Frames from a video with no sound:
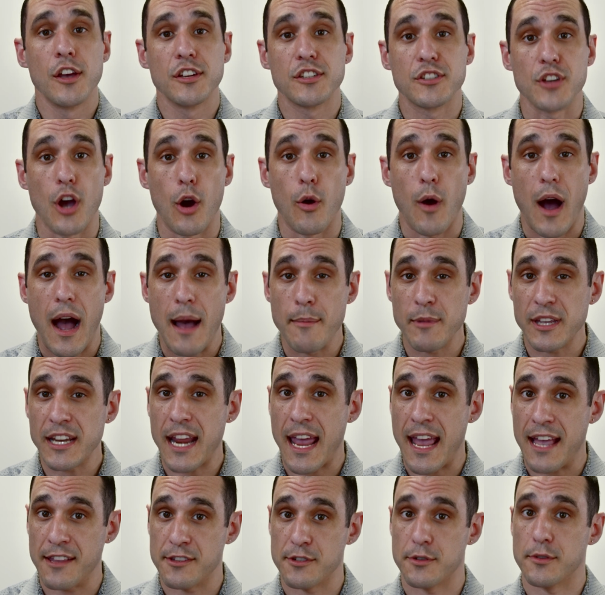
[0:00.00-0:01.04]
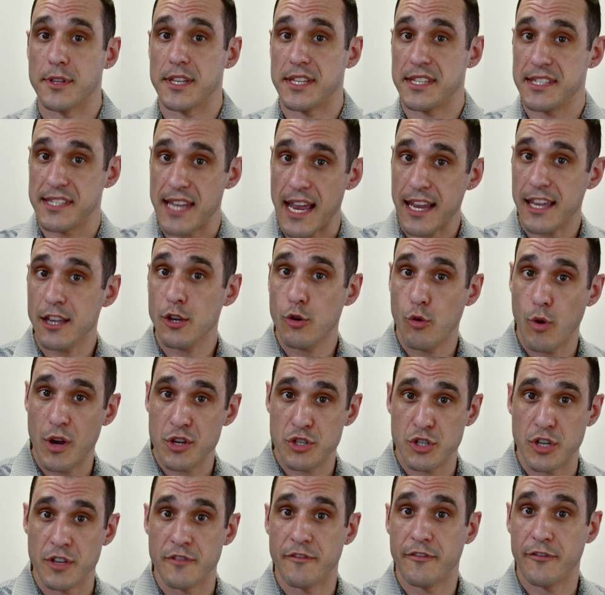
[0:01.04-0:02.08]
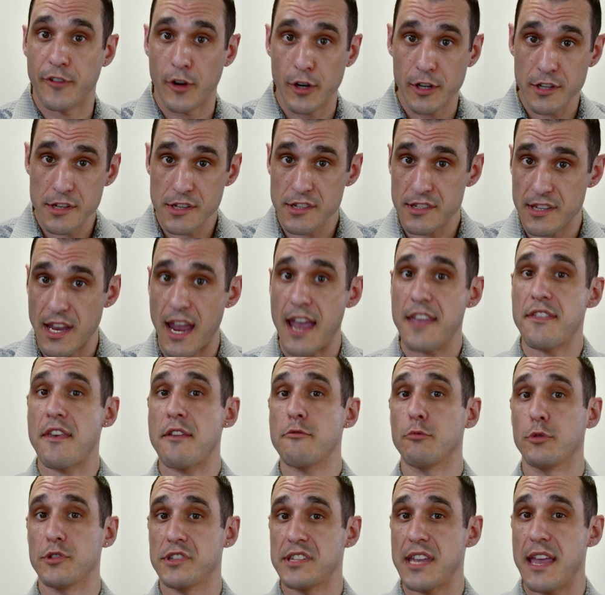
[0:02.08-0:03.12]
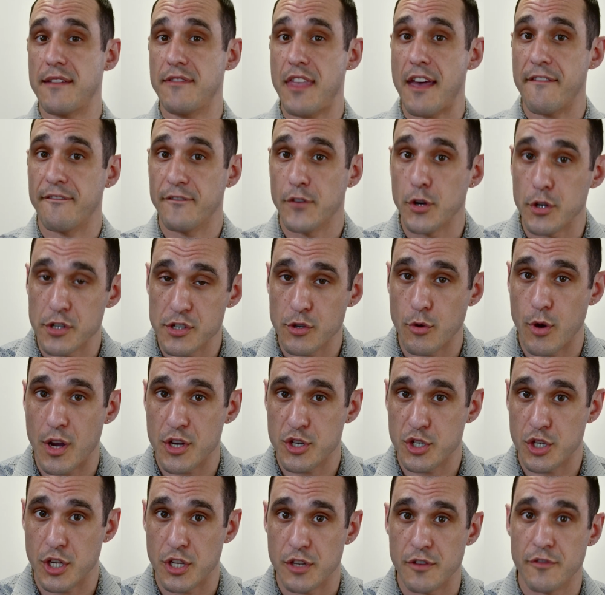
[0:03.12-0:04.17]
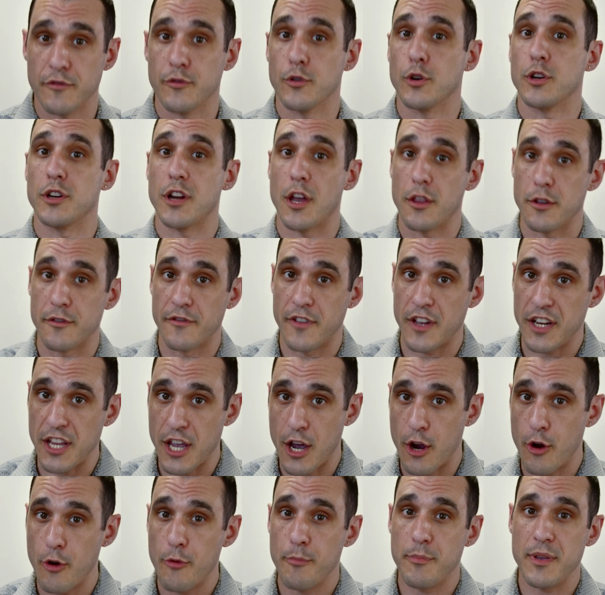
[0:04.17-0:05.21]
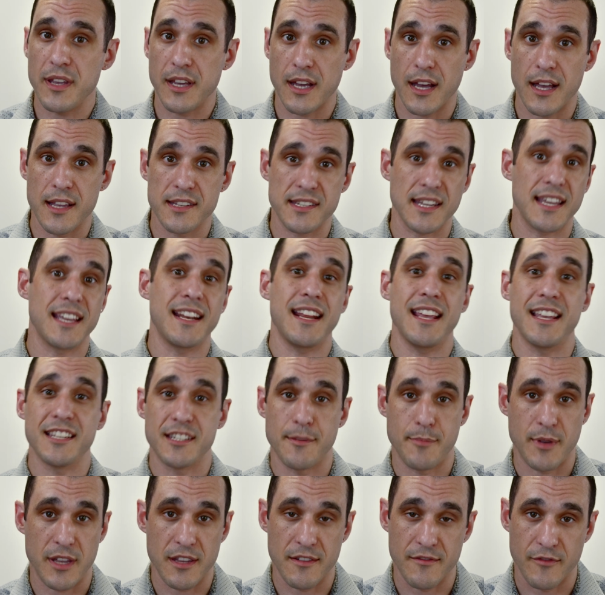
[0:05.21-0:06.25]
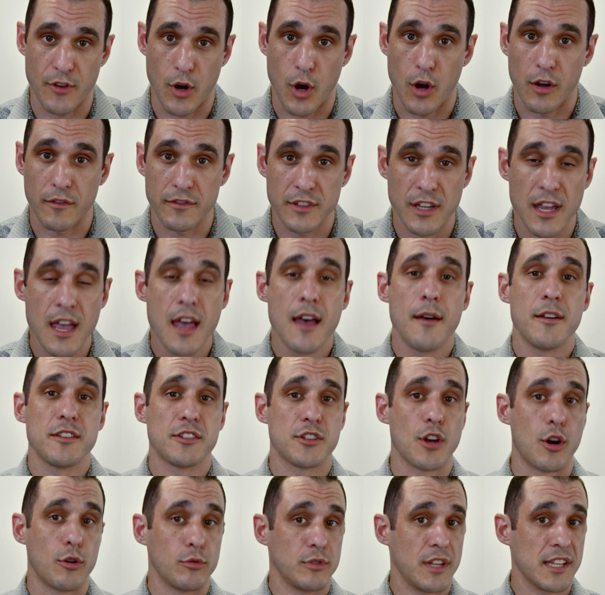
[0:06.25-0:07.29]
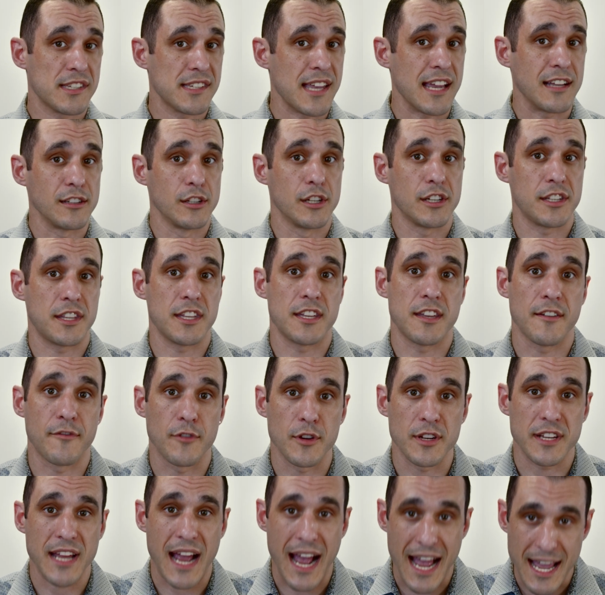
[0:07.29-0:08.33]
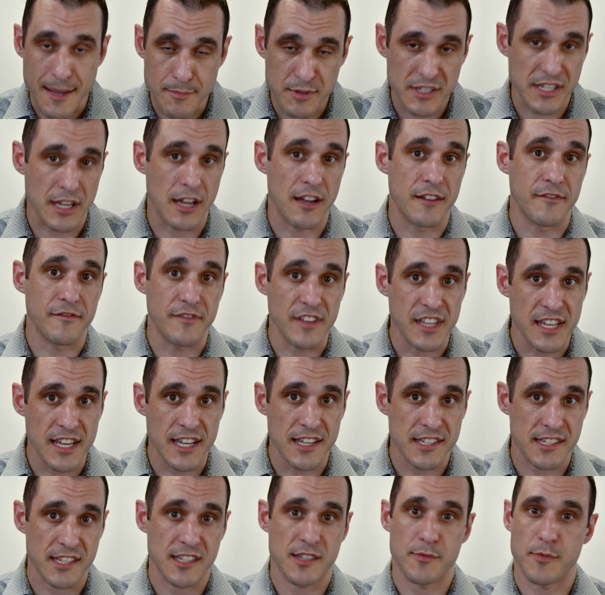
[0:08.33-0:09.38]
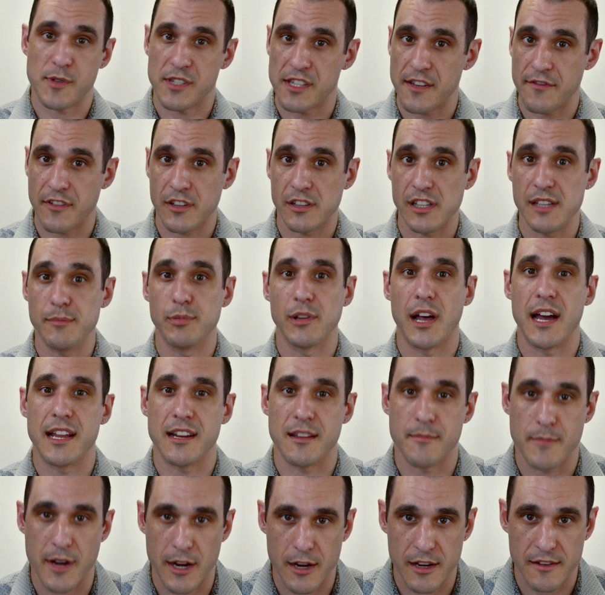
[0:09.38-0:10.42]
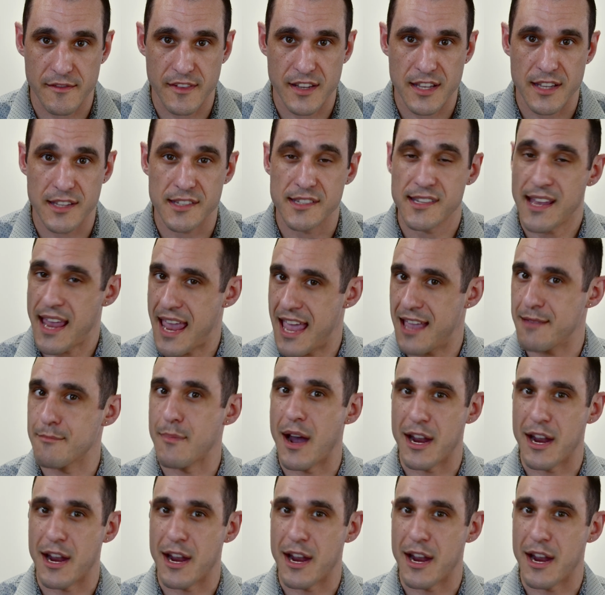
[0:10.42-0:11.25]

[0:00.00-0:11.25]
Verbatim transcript: So I'm gonna answer the second question first, and then we'll save that first question for another video because it is a bit involved. So let's take a look at the different types of vias, specifically blind and buried vias and